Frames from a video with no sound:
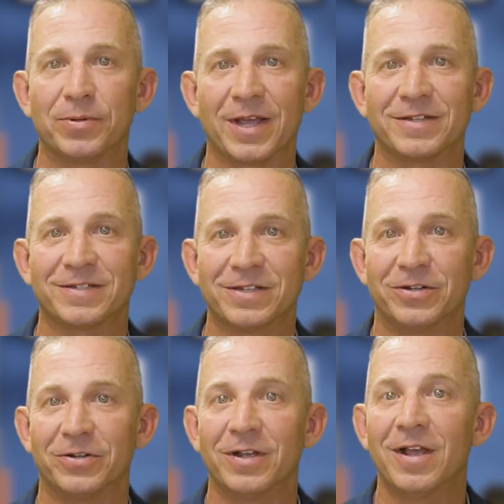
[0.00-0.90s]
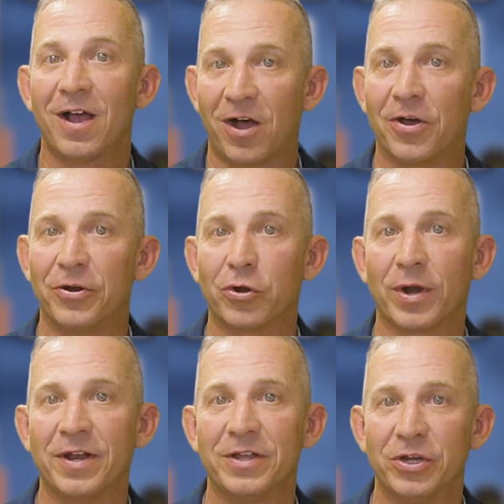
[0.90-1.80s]
but that's still
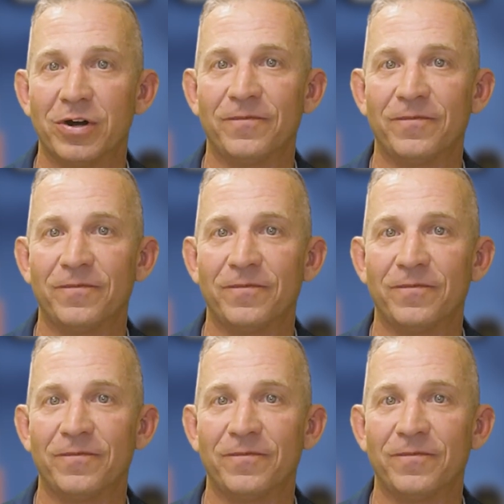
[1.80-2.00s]
$100,000 a year